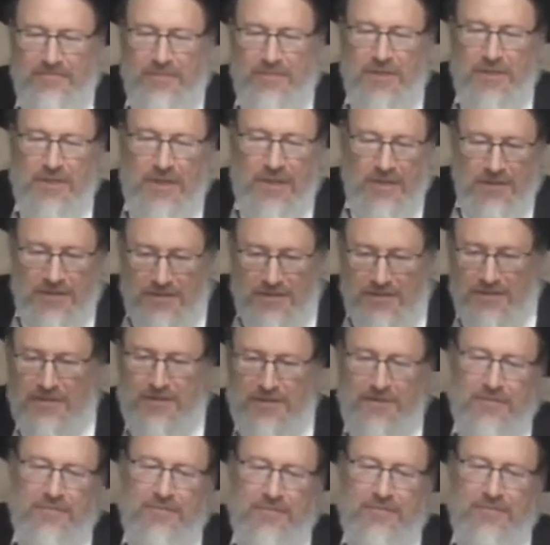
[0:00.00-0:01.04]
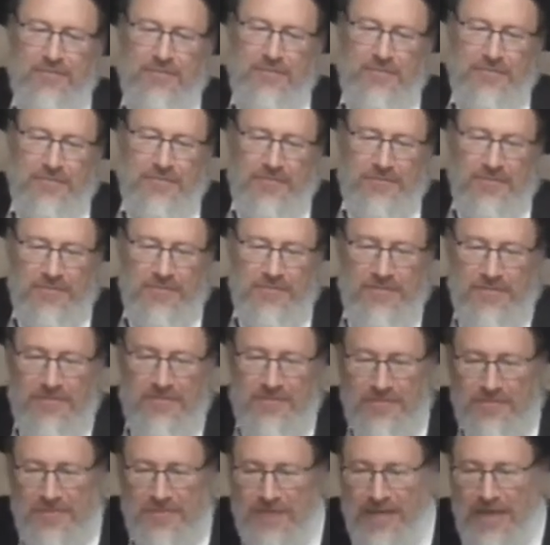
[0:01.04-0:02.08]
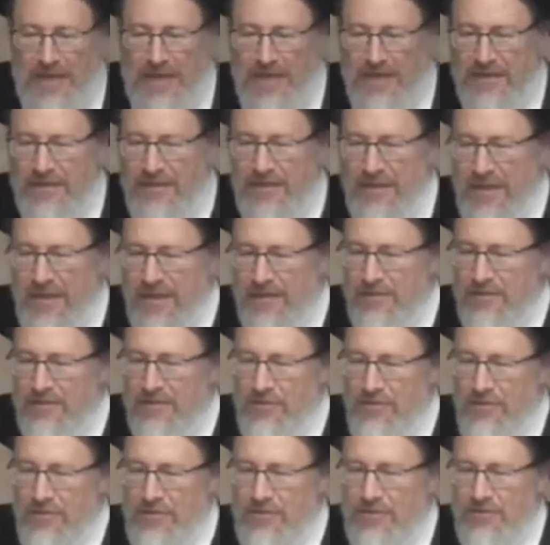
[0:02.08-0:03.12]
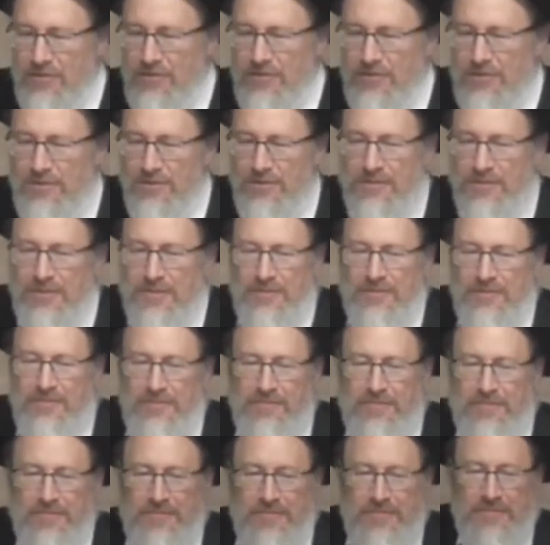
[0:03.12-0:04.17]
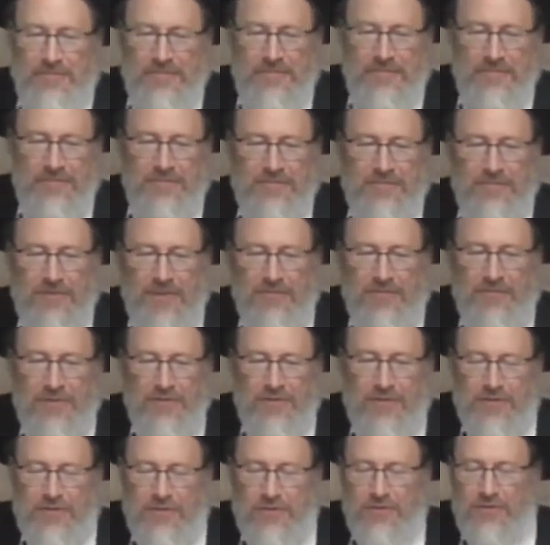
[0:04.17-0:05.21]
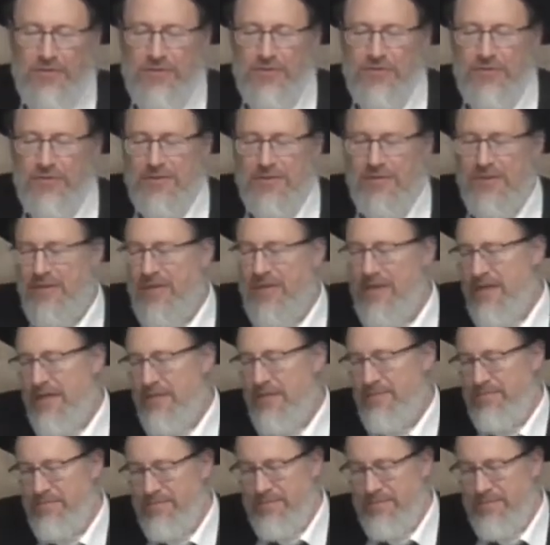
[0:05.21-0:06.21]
because they had a certain schus. There was a certain schus that they had.